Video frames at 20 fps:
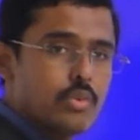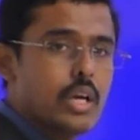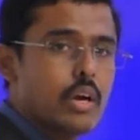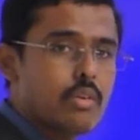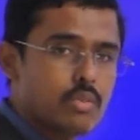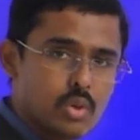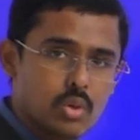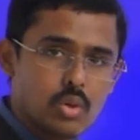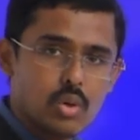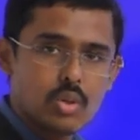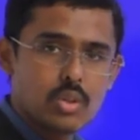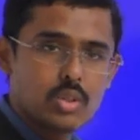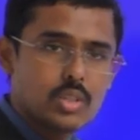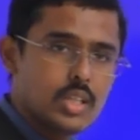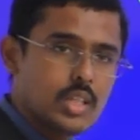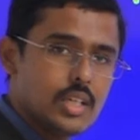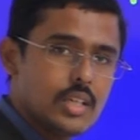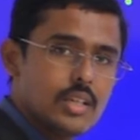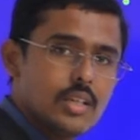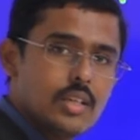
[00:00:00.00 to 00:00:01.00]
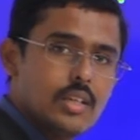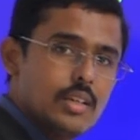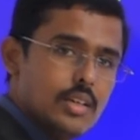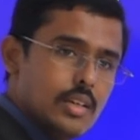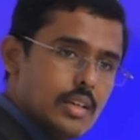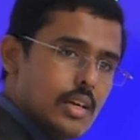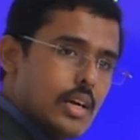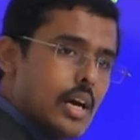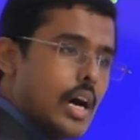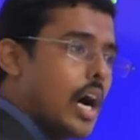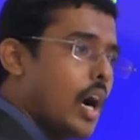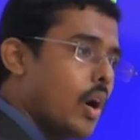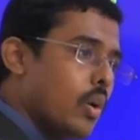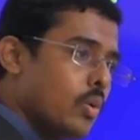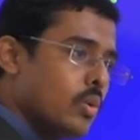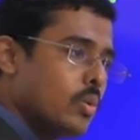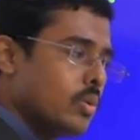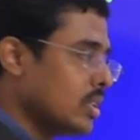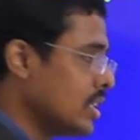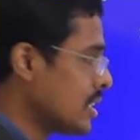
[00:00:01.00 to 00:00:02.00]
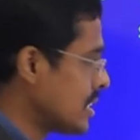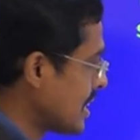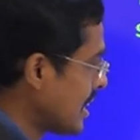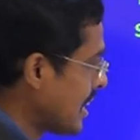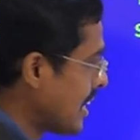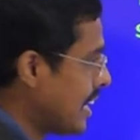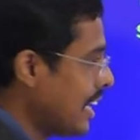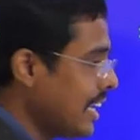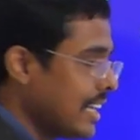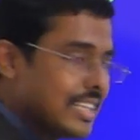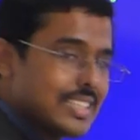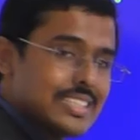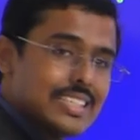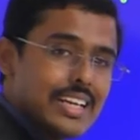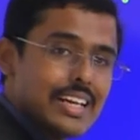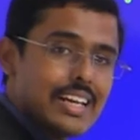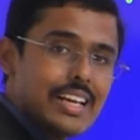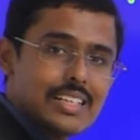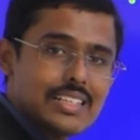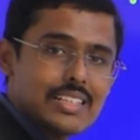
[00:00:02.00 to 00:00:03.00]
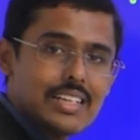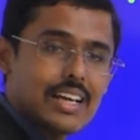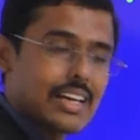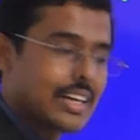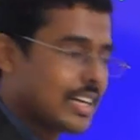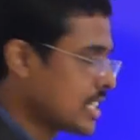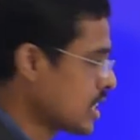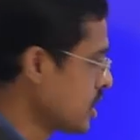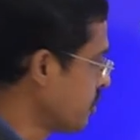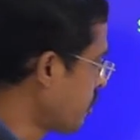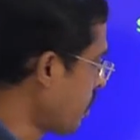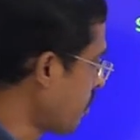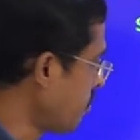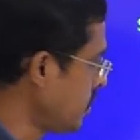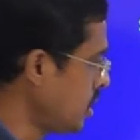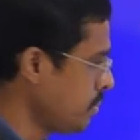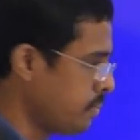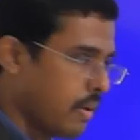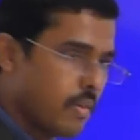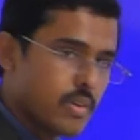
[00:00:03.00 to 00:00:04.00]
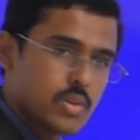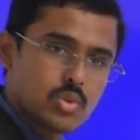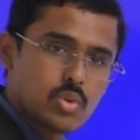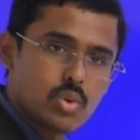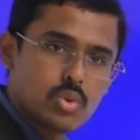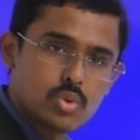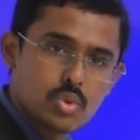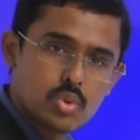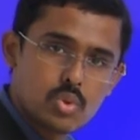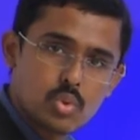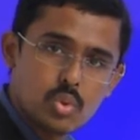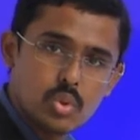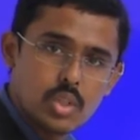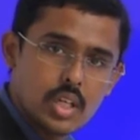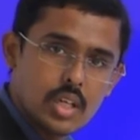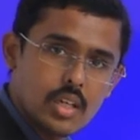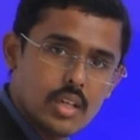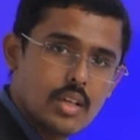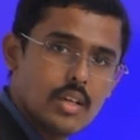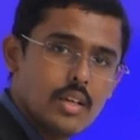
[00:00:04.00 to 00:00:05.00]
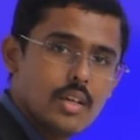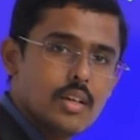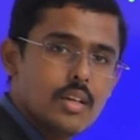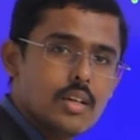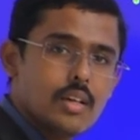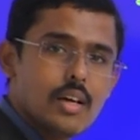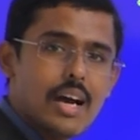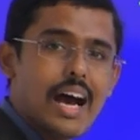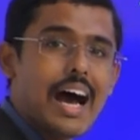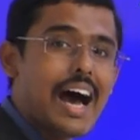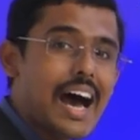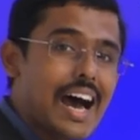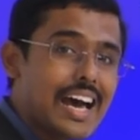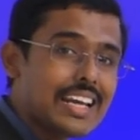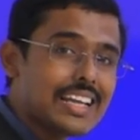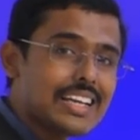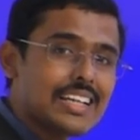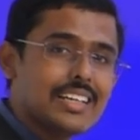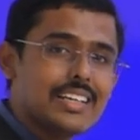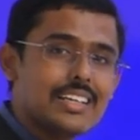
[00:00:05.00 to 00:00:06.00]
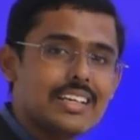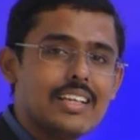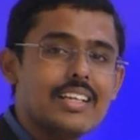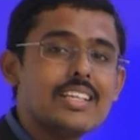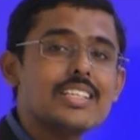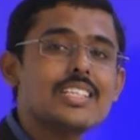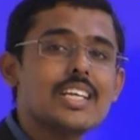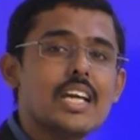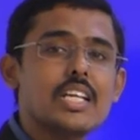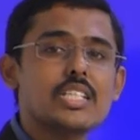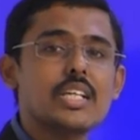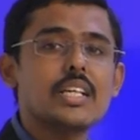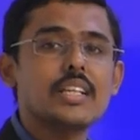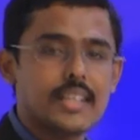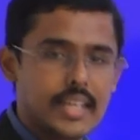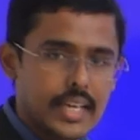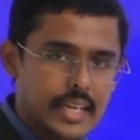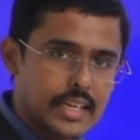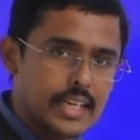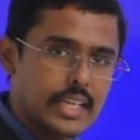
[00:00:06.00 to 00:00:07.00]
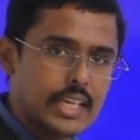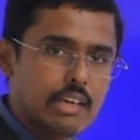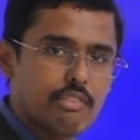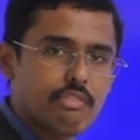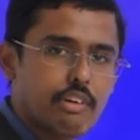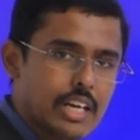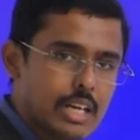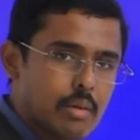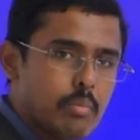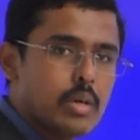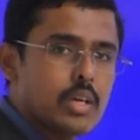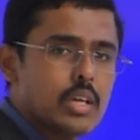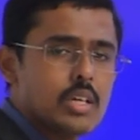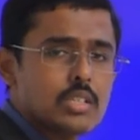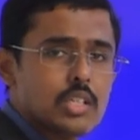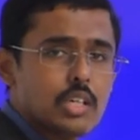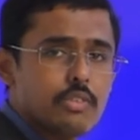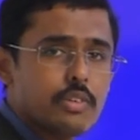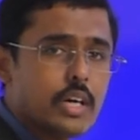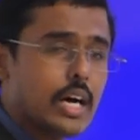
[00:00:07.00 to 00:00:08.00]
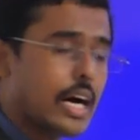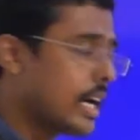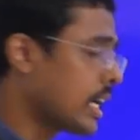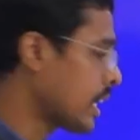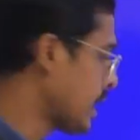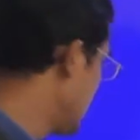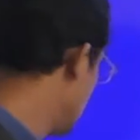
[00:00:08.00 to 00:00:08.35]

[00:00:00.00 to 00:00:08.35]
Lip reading: we have to go to the how this heat generation occurs from the power source to the arc initiation technique. Fundamentals of arc